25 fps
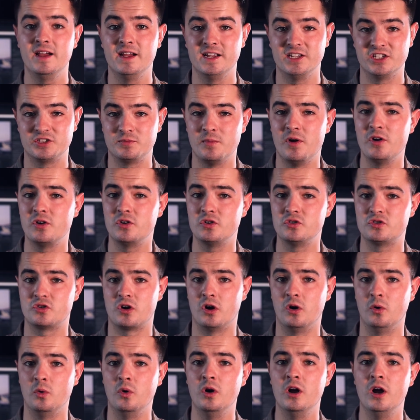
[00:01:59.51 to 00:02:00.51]
and smoke
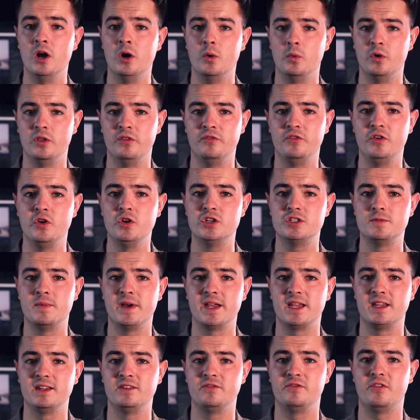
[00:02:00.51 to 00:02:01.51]
control with a view to
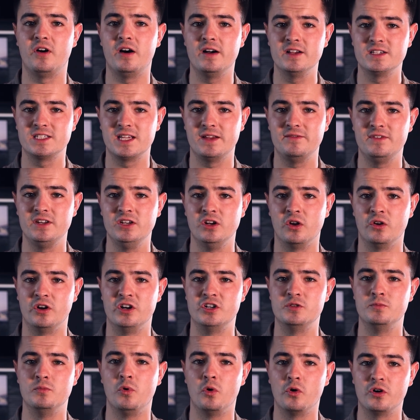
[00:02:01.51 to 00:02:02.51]
making fire safety
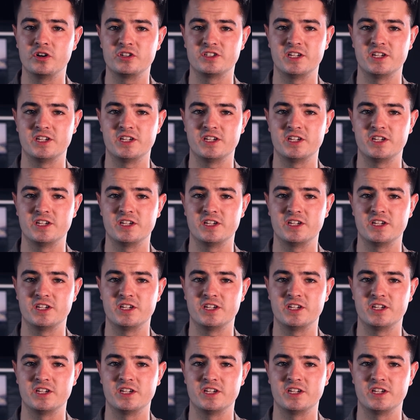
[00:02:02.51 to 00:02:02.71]
knowledge more